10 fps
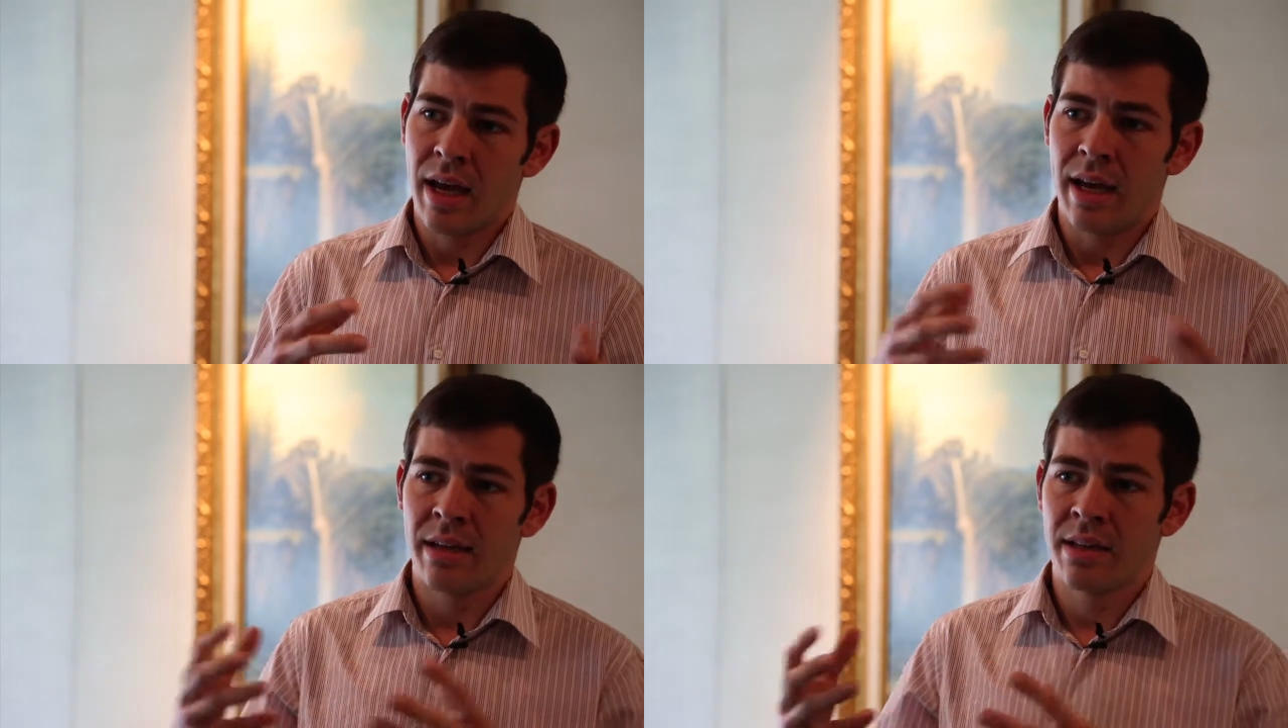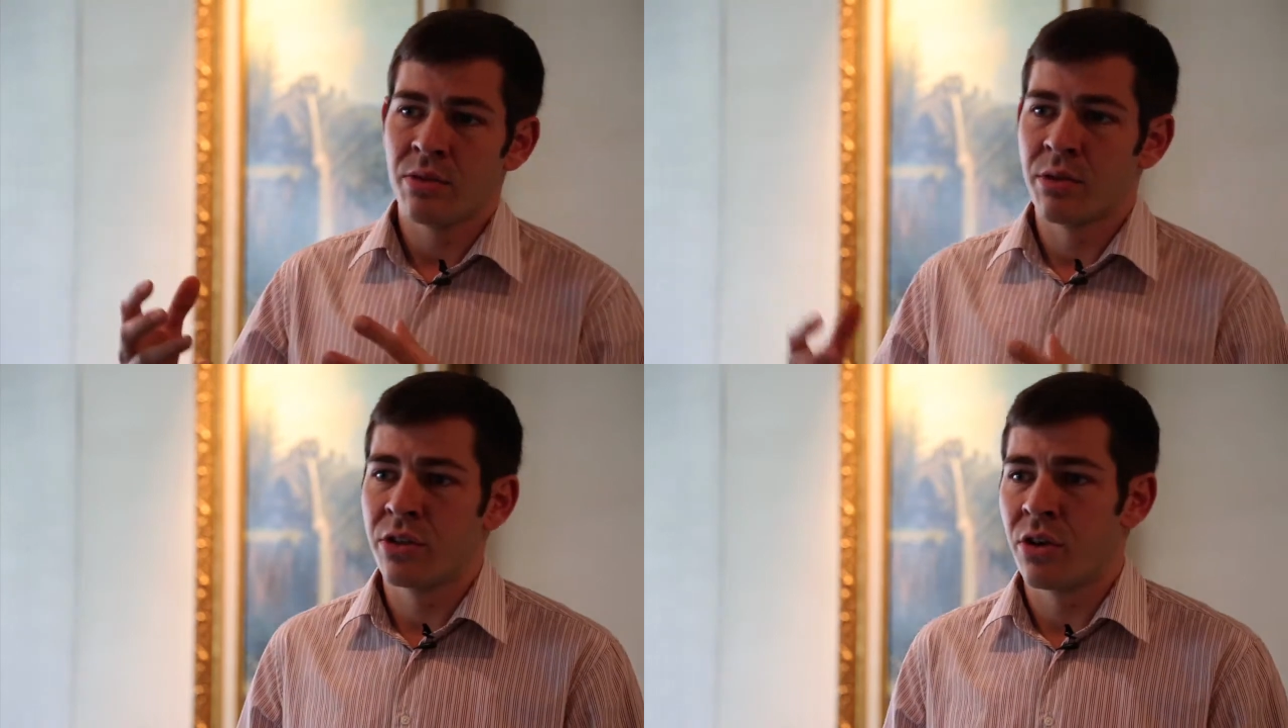and
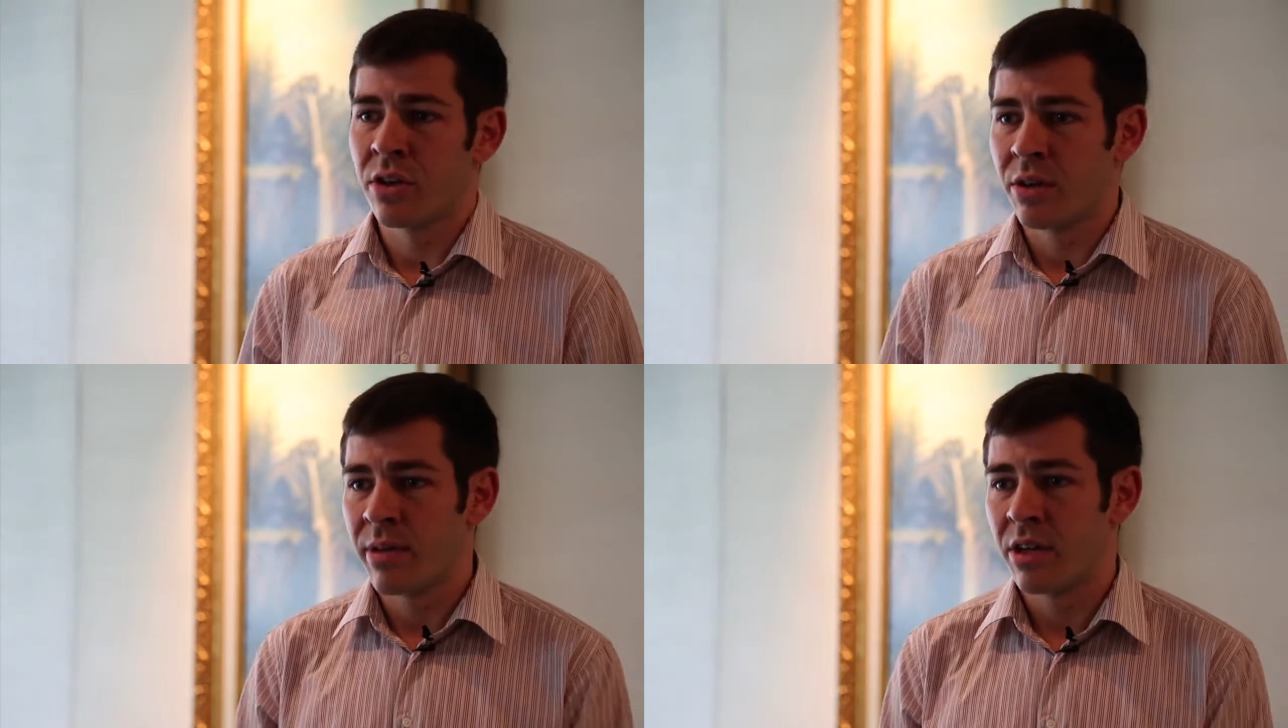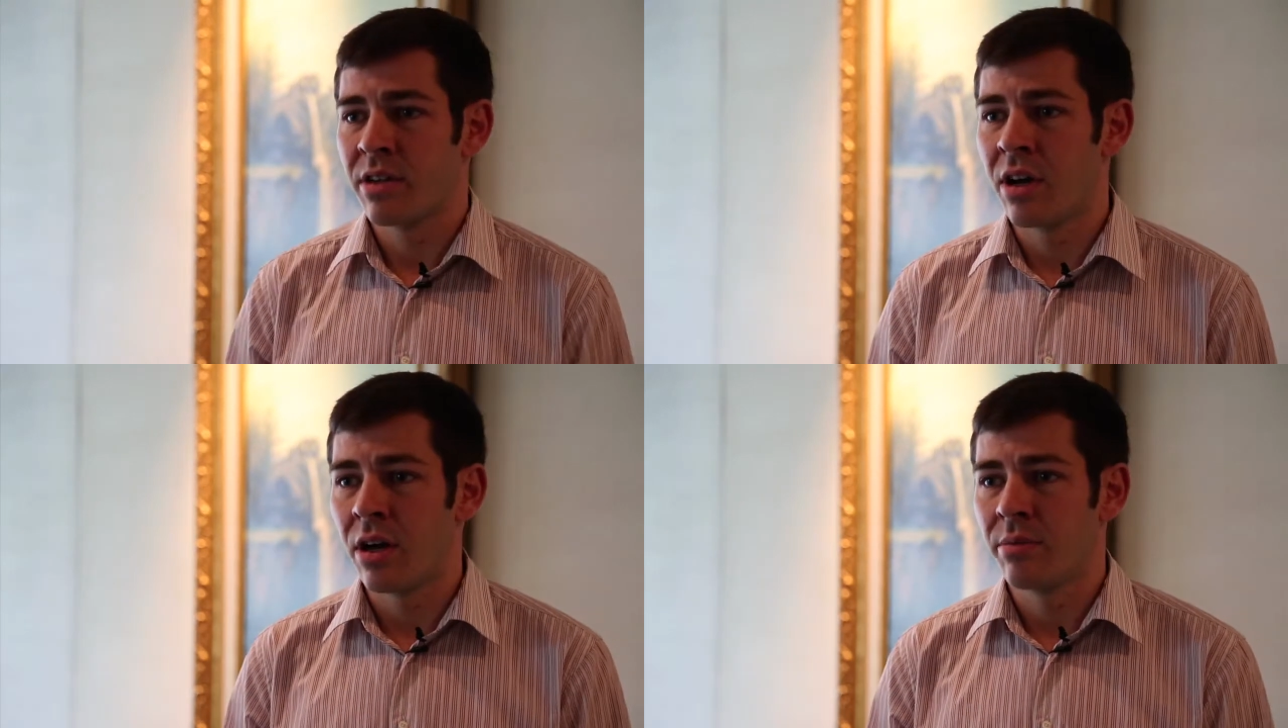here we're talking
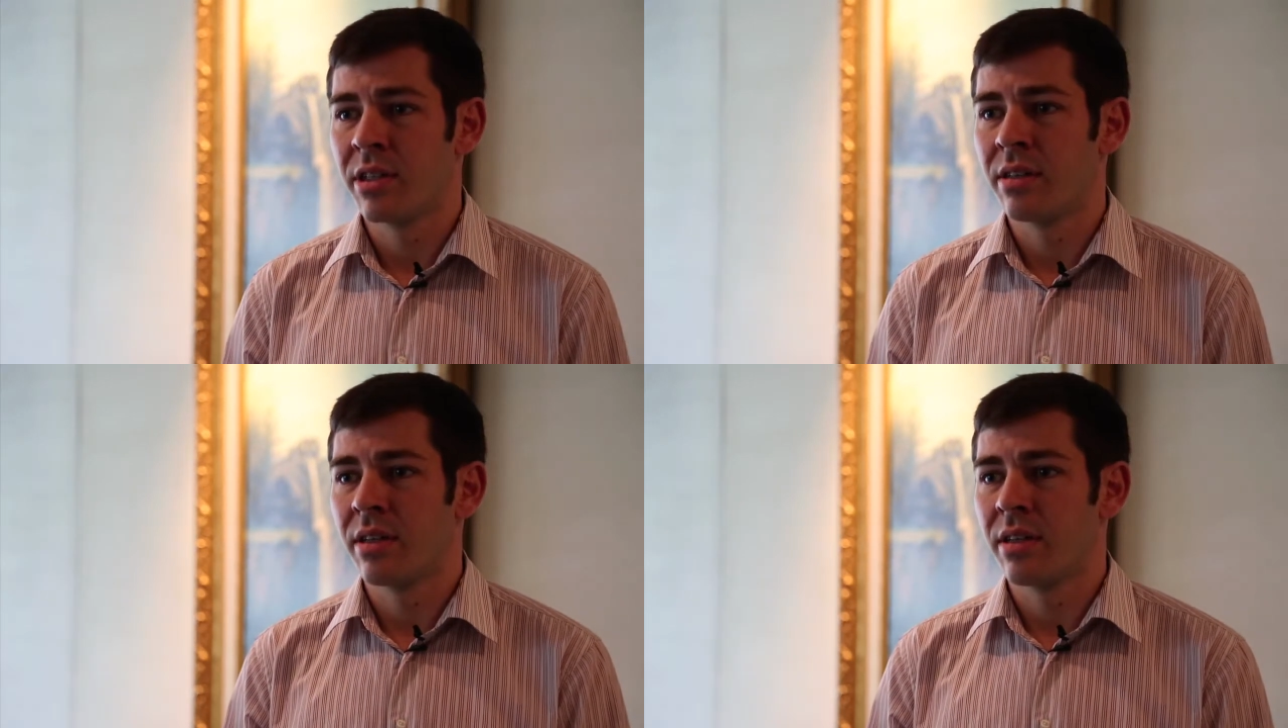about carbon.